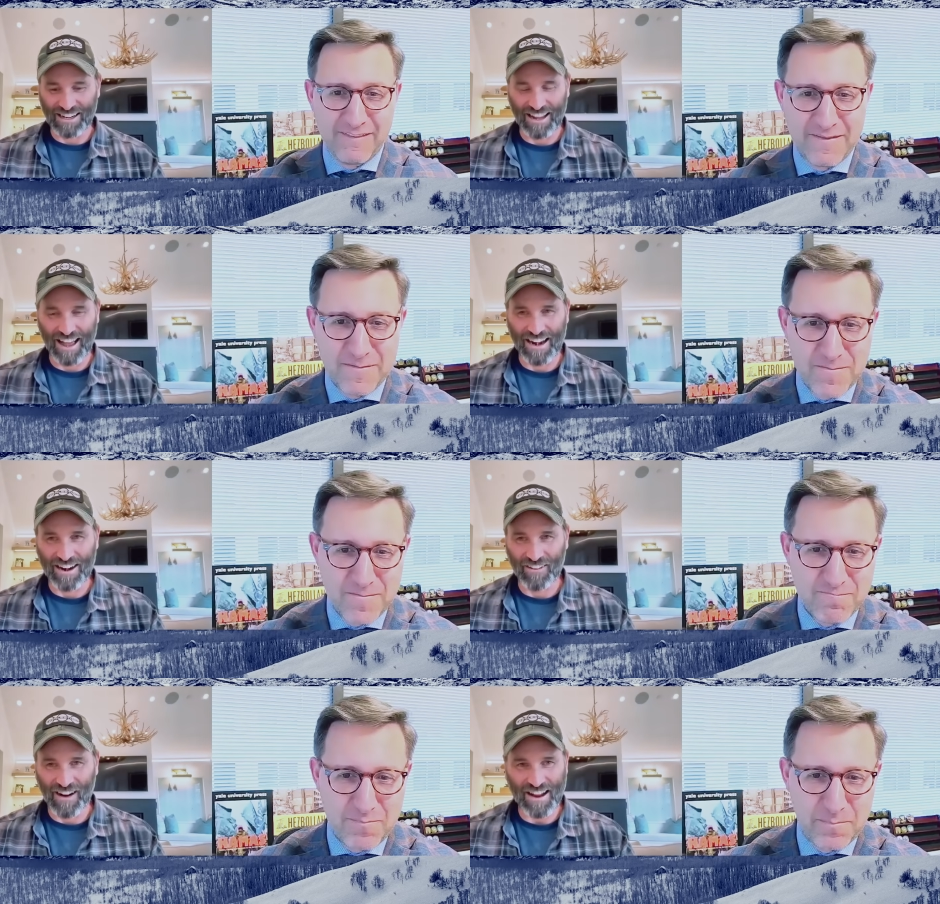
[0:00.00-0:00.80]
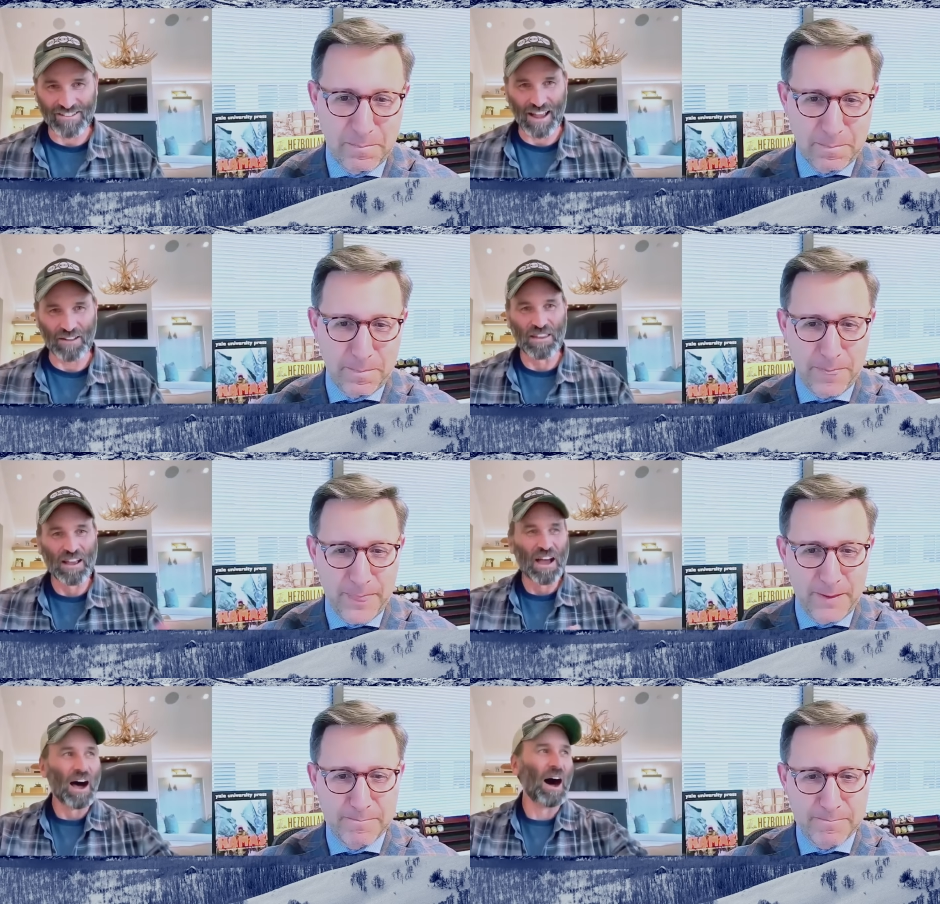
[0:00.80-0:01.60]
Speaker 1: uh, hadn't arrived yet.
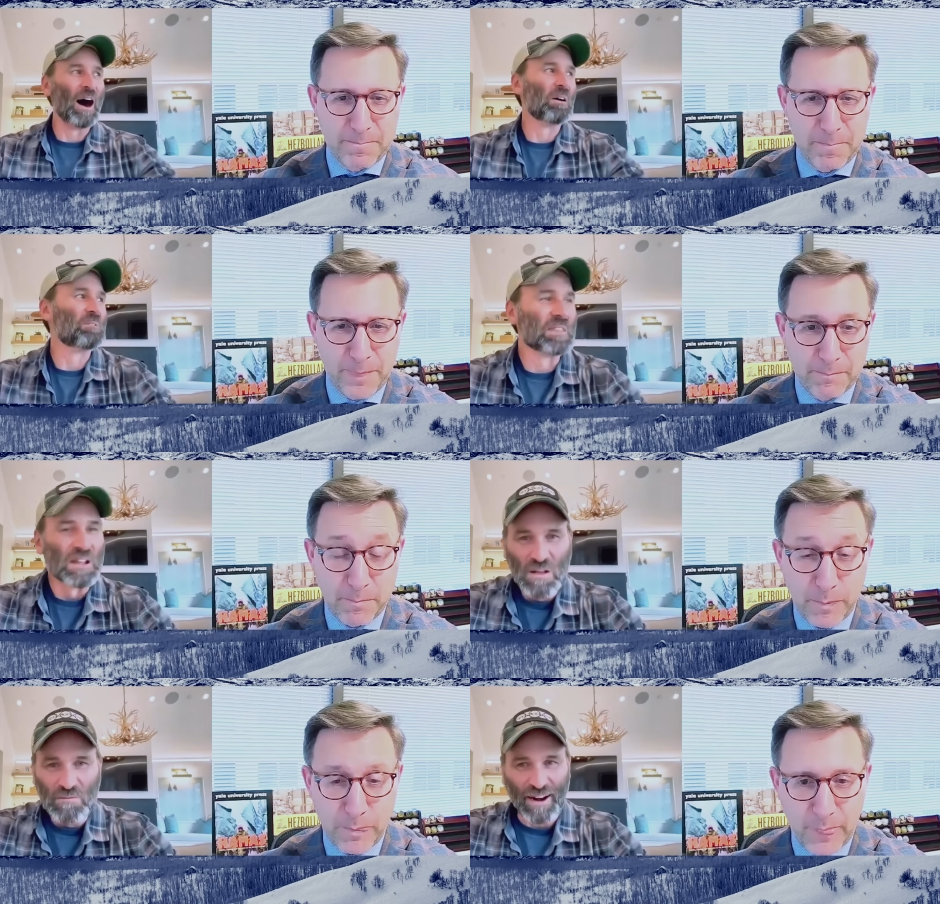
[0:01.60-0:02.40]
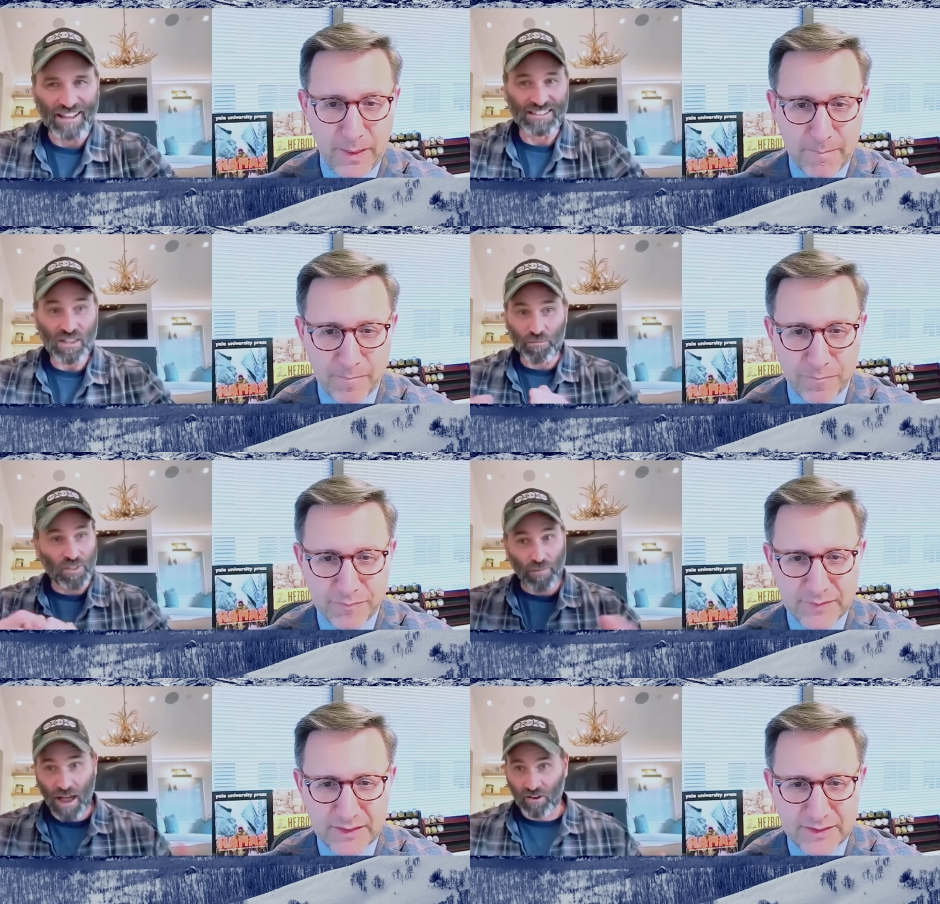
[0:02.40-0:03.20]
Um, but I can see the,
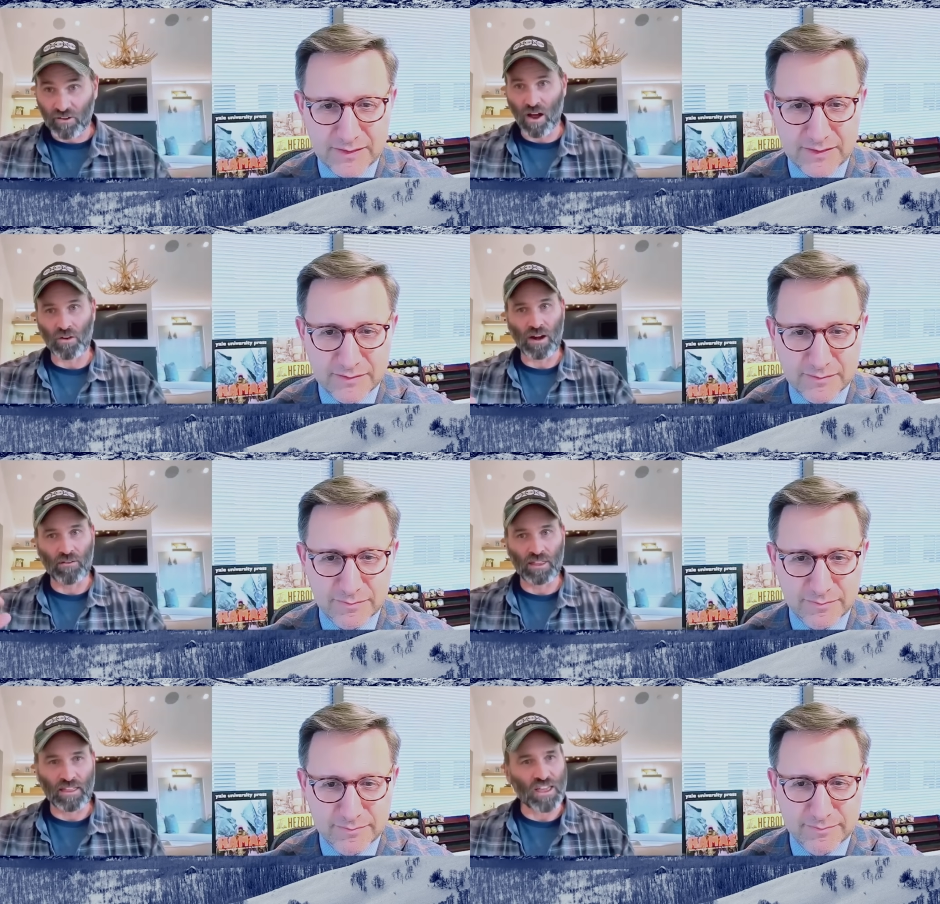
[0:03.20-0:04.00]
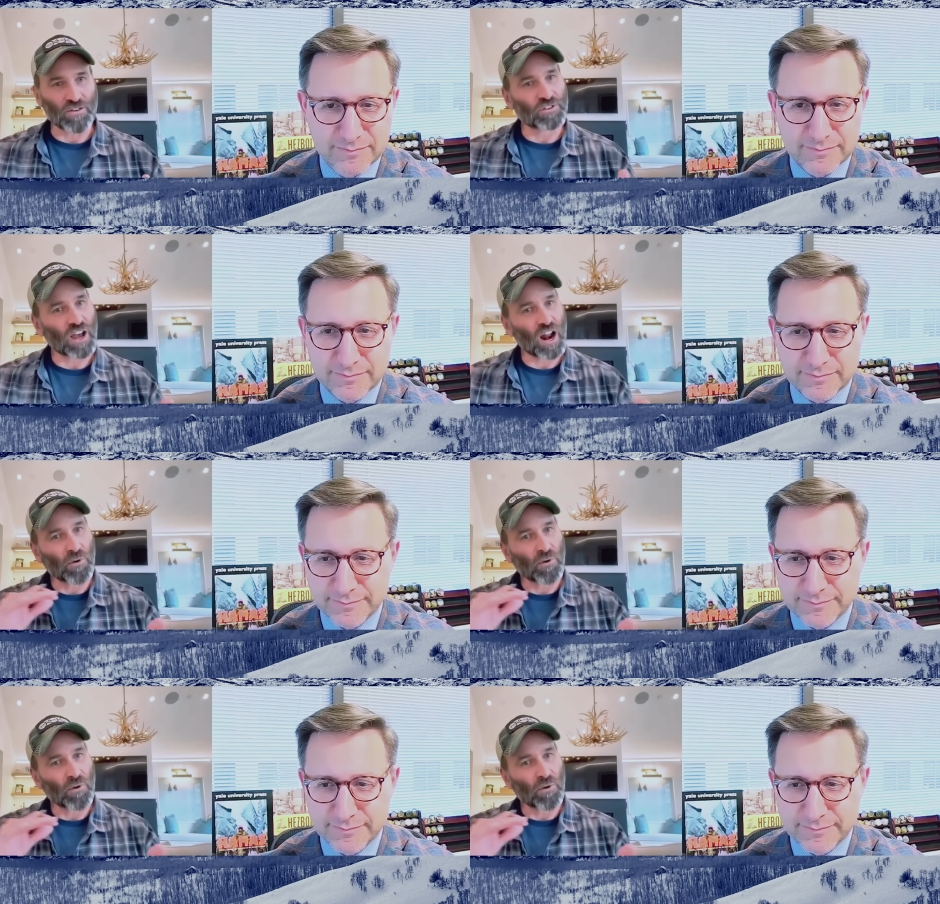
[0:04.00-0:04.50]
the background and everything that you've done.